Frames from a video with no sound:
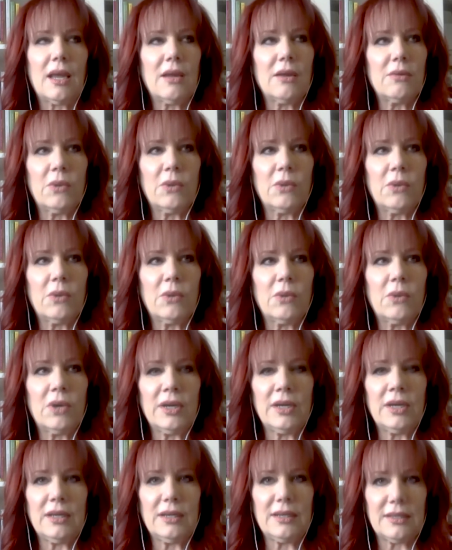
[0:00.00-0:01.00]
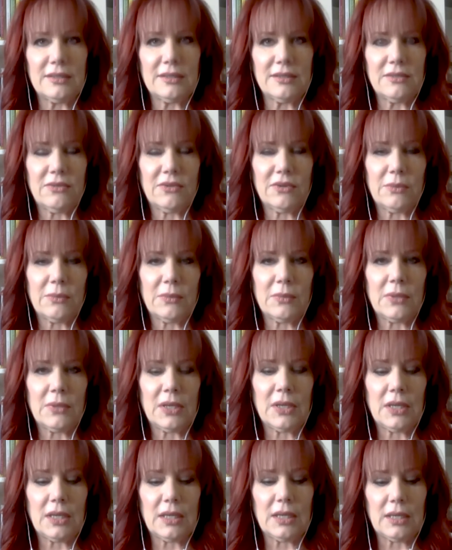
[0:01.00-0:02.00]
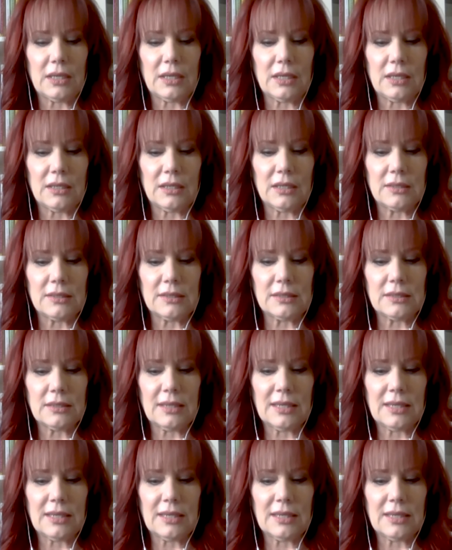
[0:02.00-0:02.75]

And what it is for me is